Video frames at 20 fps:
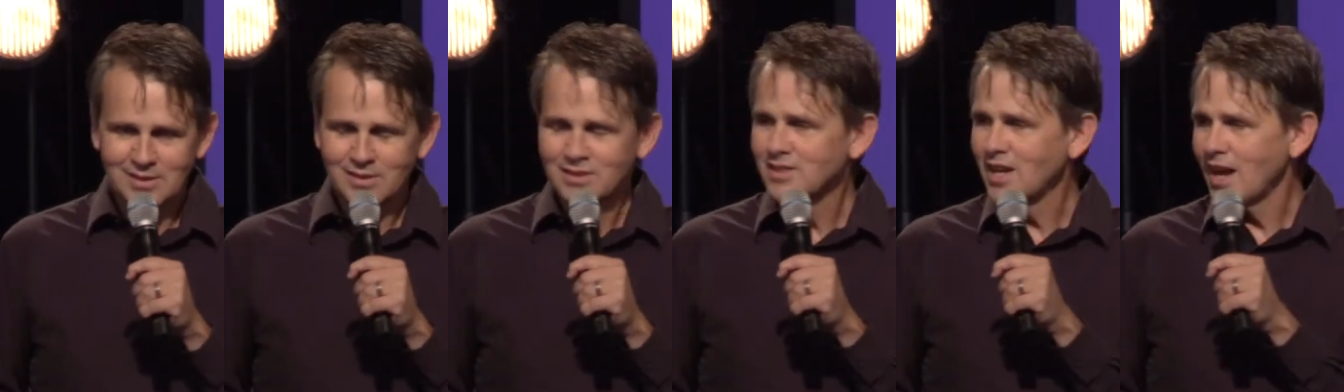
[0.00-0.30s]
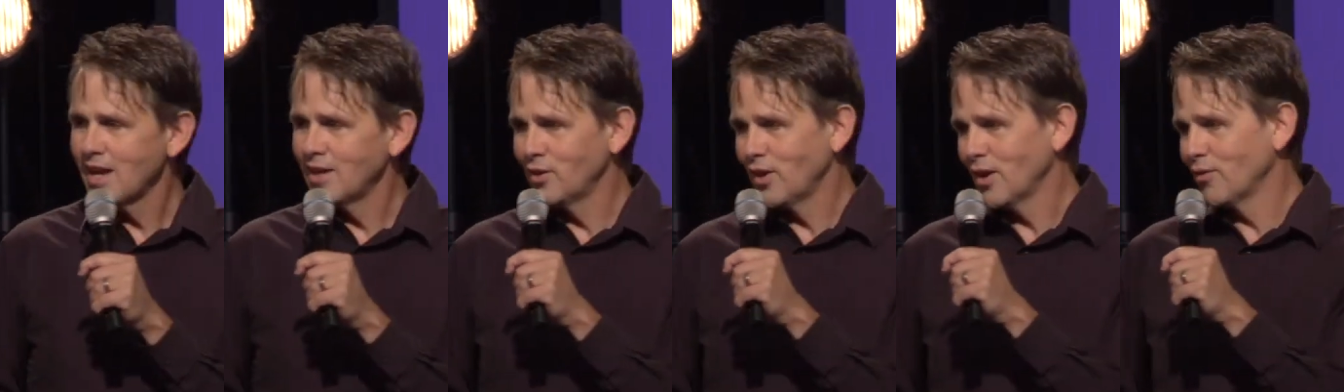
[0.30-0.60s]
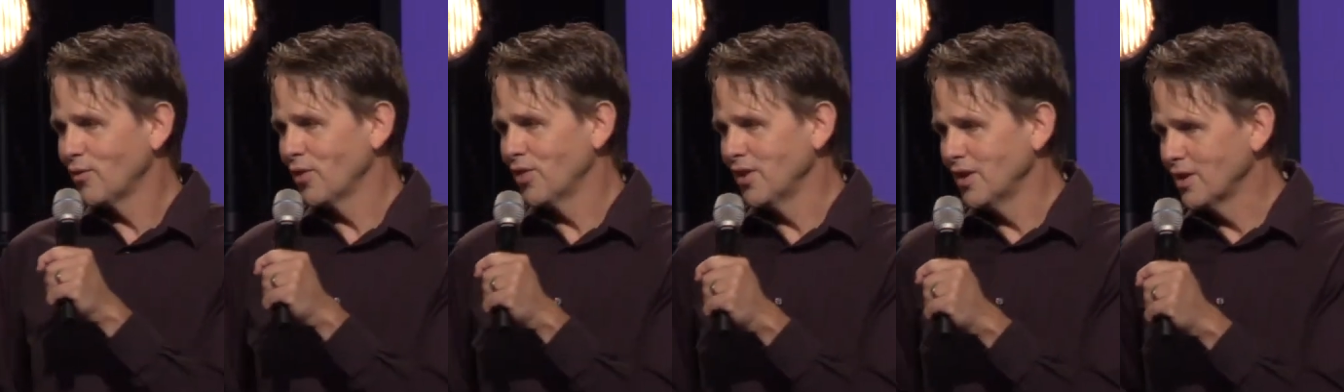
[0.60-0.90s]
Jay, do they
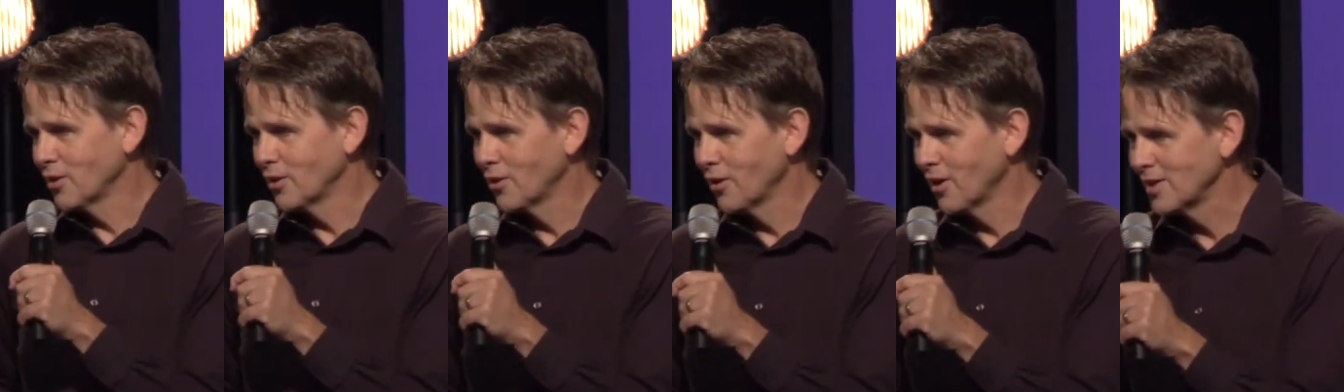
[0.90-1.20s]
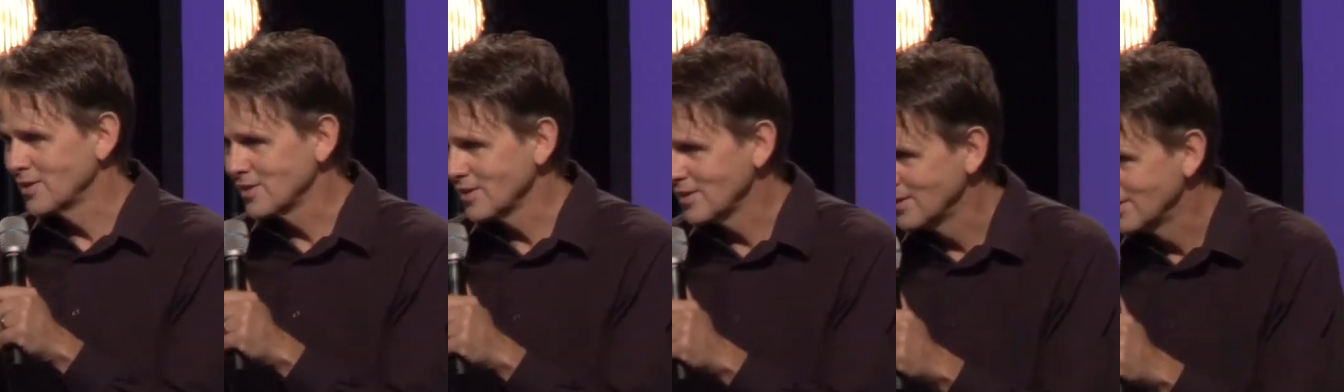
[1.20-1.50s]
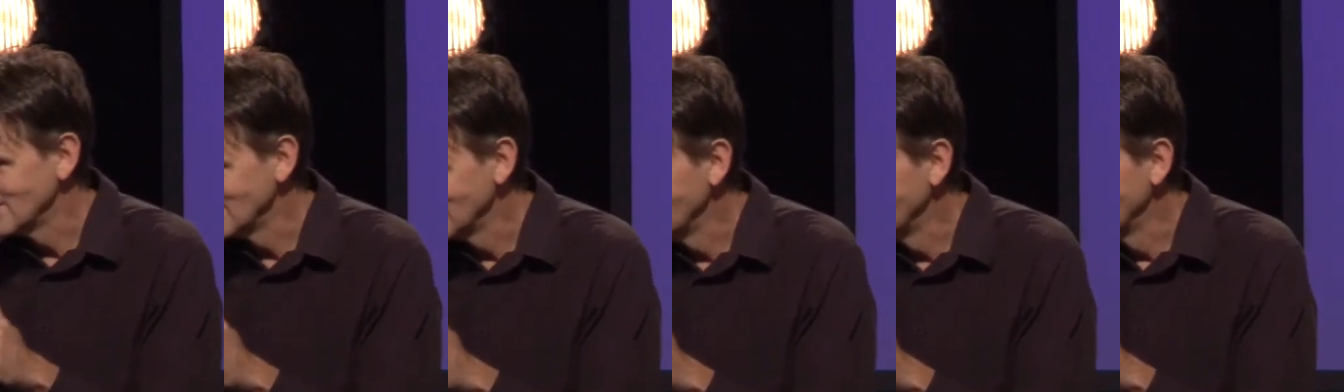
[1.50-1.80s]
ever think you're crazy?
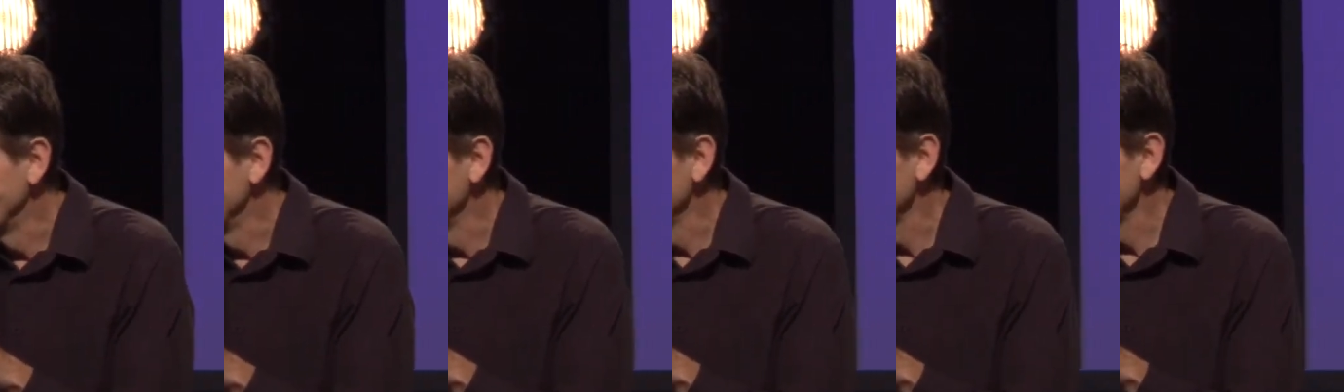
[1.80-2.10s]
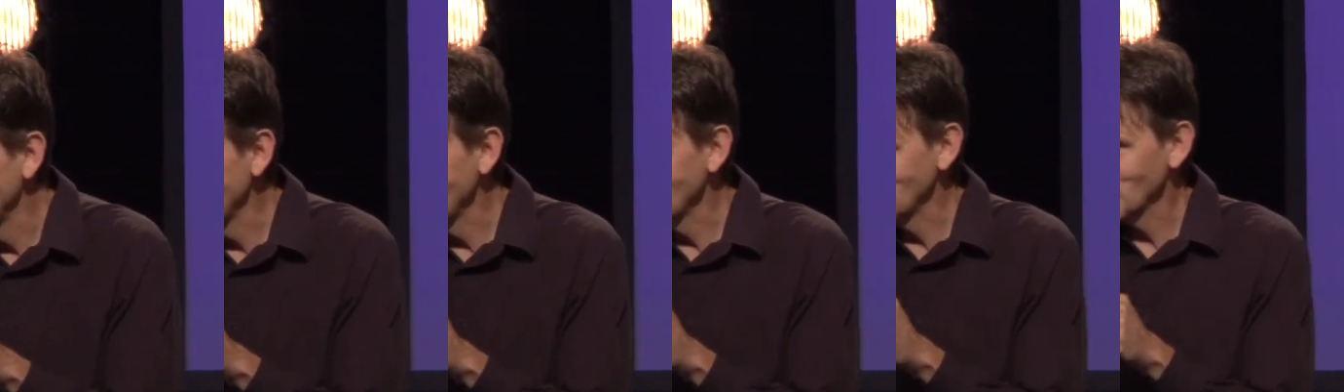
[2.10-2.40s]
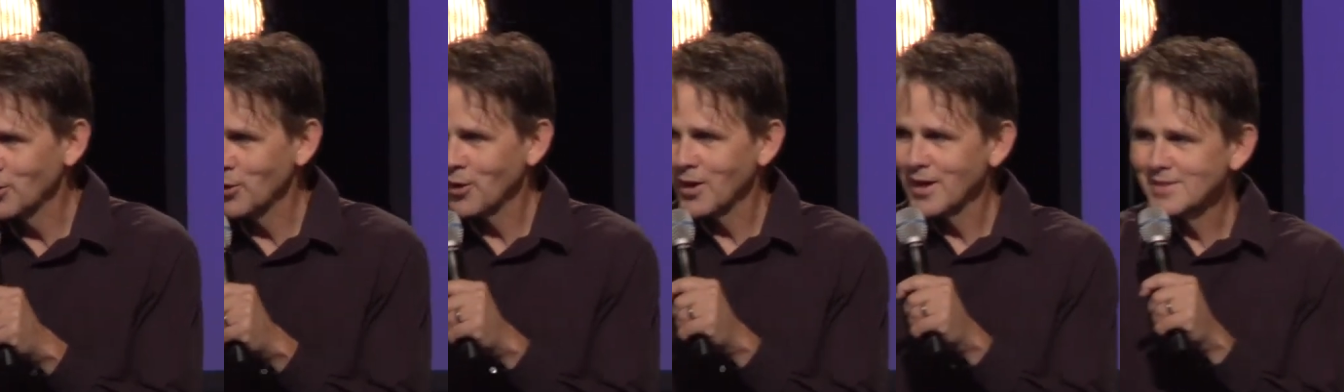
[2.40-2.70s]
They think
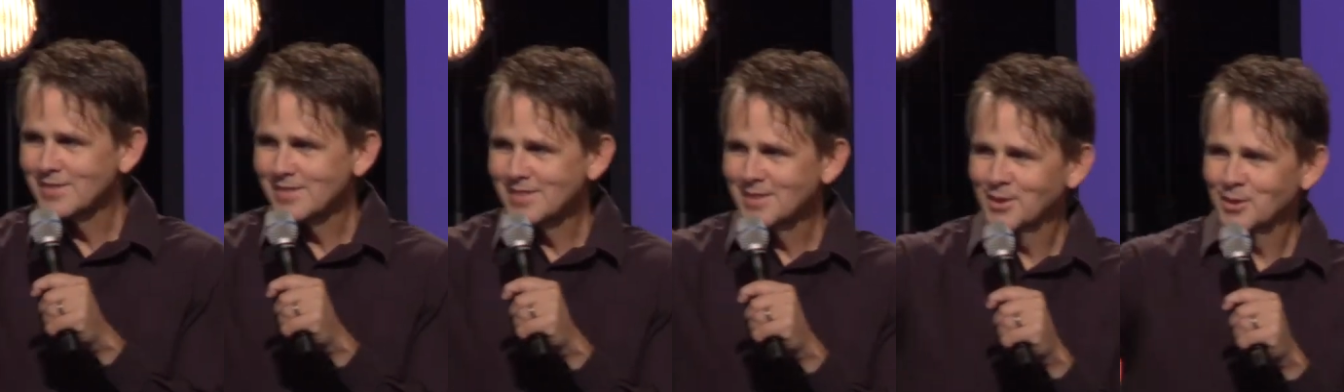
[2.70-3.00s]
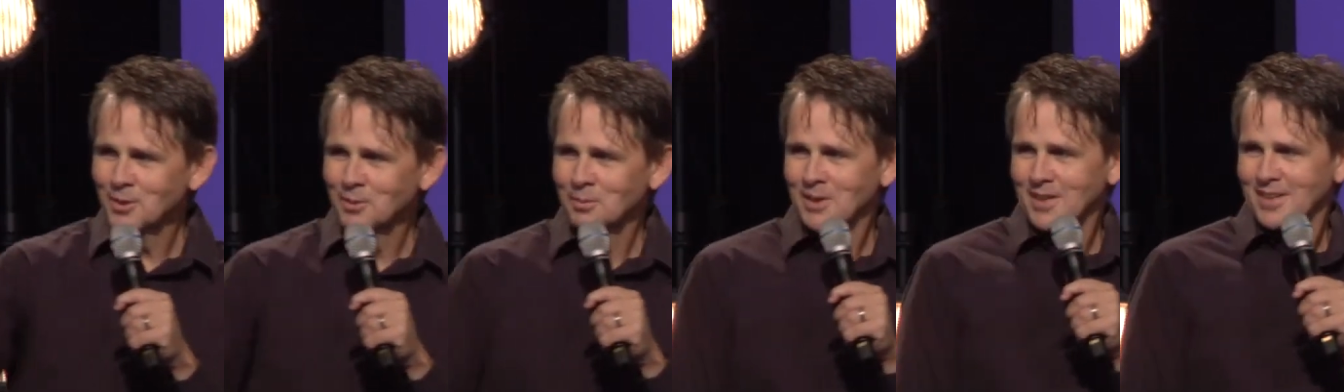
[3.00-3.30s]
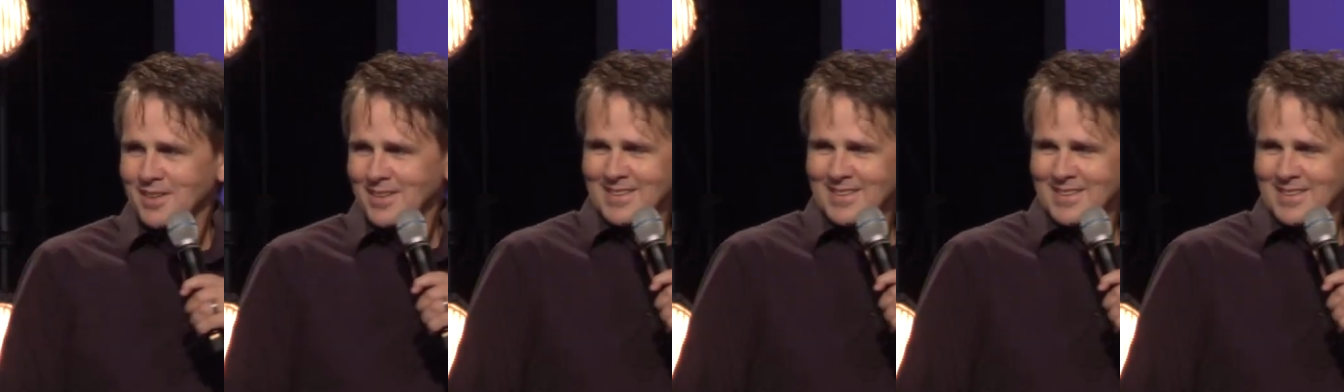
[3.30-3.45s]
you're crazy a little bit,